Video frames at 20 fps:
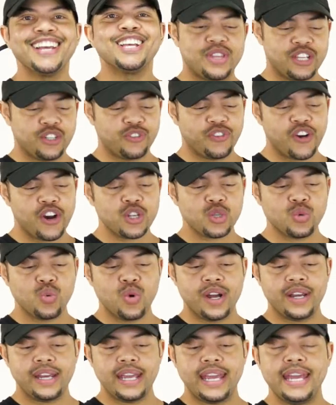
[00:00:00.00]
This first
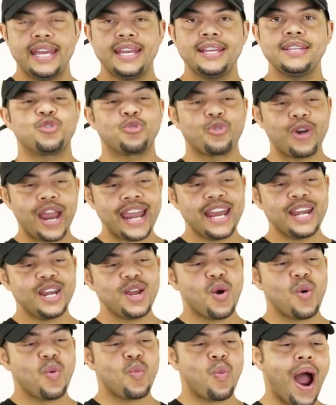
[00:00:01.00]
one is
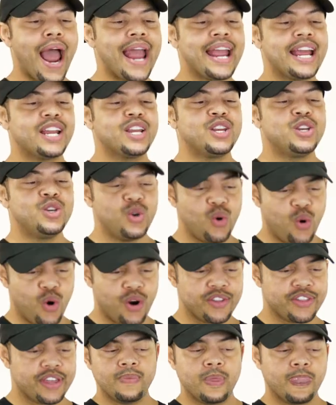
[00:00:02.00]
Great White
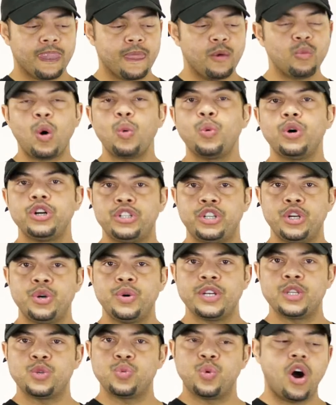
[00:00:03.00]
North. What we'll do
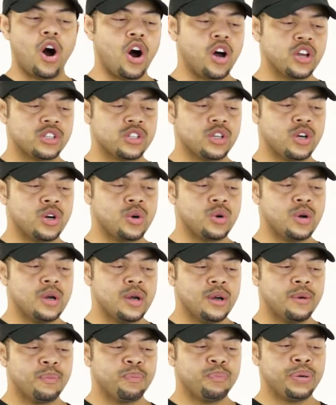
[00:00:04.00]
is we'll also
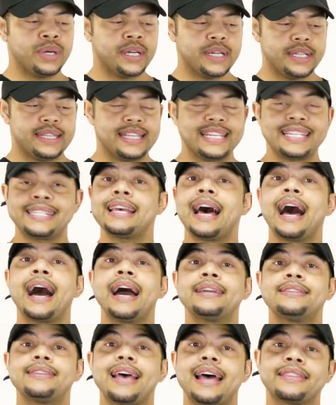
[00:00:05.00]
put the
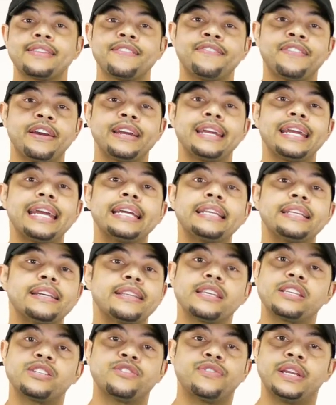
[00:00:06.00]
sides at the very end of
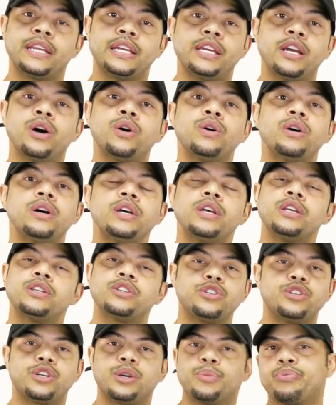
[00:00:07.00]
this video
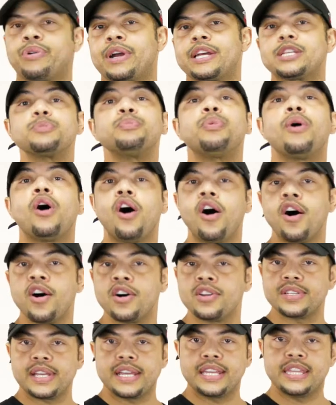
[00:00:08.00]
so you can press
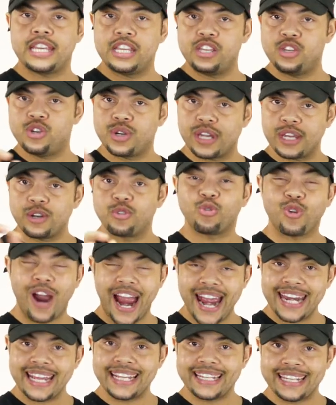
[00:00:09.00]
pause and then you can
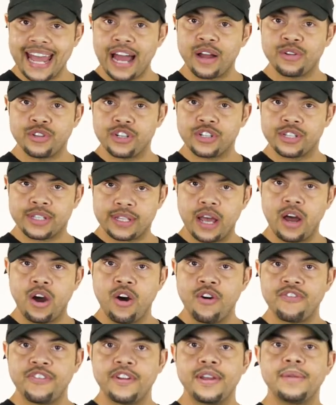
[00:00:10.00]
write it down
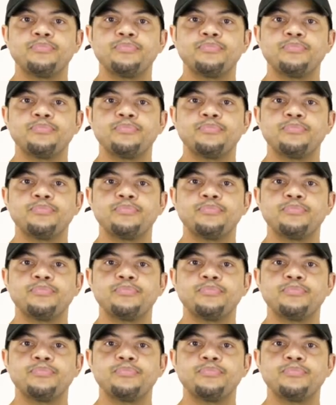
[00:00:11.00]
yourself